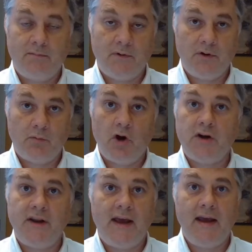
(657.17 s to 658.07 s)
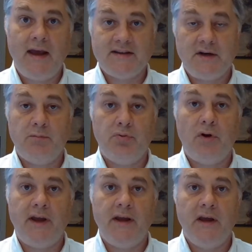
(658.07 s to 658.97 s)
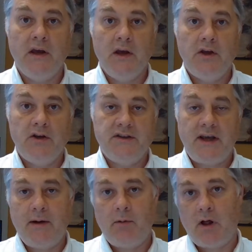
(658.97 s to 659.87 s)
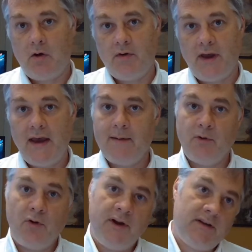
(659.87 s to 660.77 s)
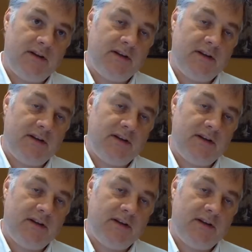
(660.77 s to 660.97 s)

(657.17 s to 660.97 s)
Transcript: your workday as an employee, you say, well, okay, I'm going to